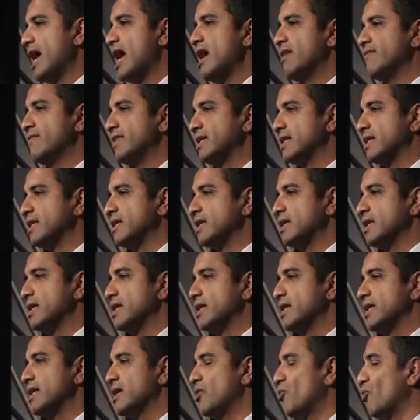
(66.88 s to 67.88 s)

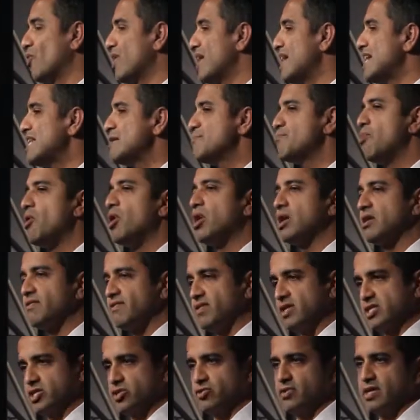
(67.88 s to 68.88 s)
having, or any part
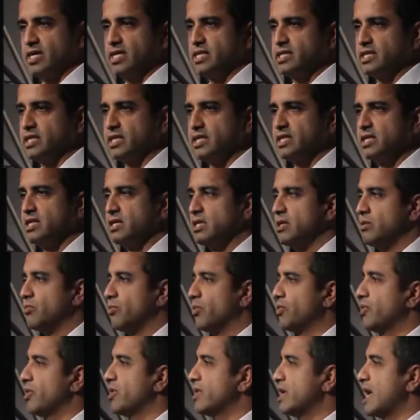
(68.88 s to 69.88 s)
of our strategy,
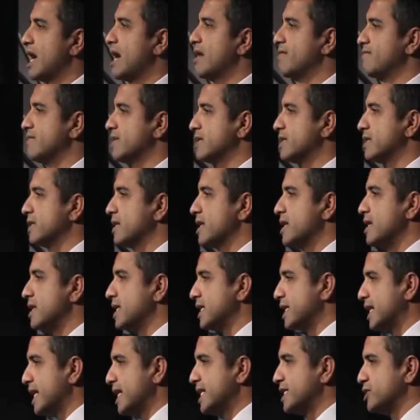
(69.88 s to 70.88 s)
without having an
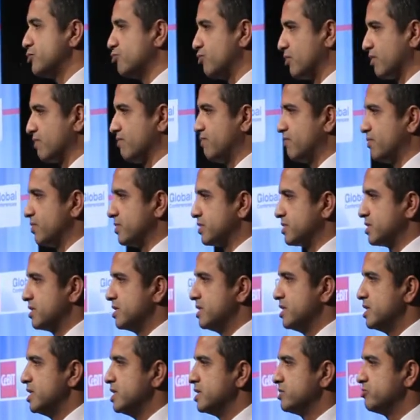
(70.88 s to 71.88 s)
engaged workforce.
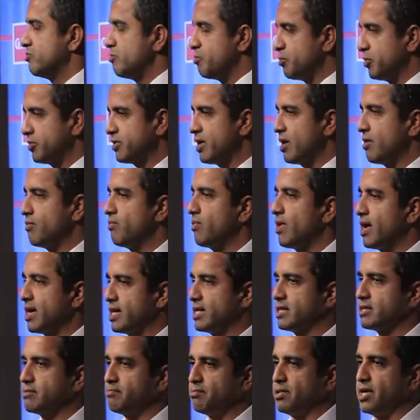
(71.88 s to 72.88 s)
So we put that
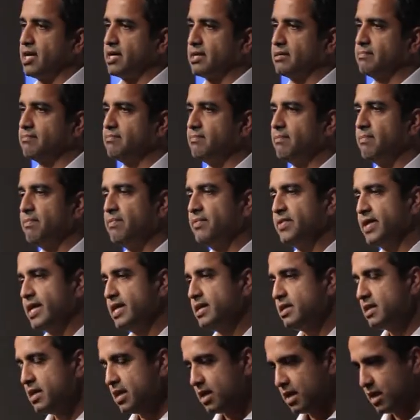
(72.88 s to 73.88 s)
right at the bottom.
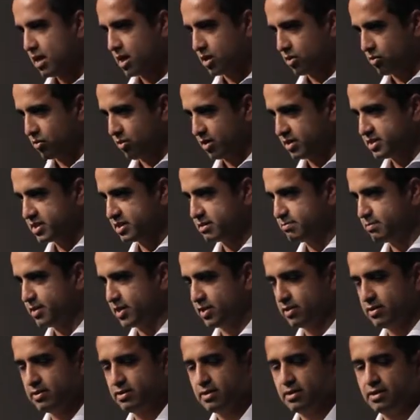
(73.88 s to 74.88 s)
Then across the
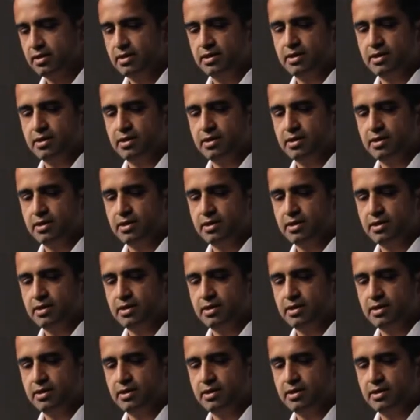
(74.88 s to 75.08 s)
middle,